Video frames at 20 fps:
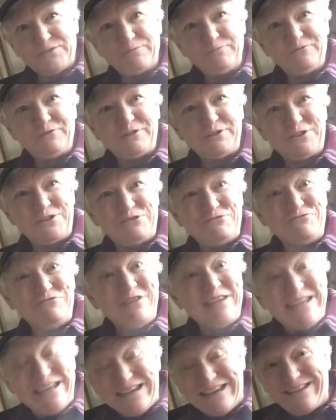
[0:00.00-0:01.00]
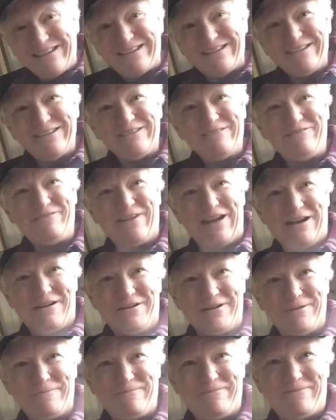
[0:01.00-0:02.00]
some really unique
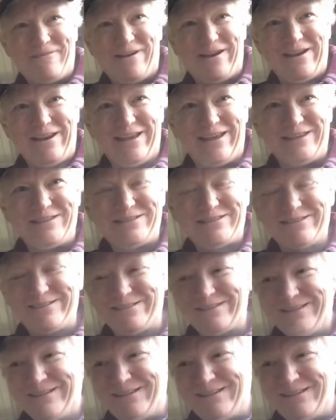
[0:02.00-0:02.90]
Fired Up Fridays.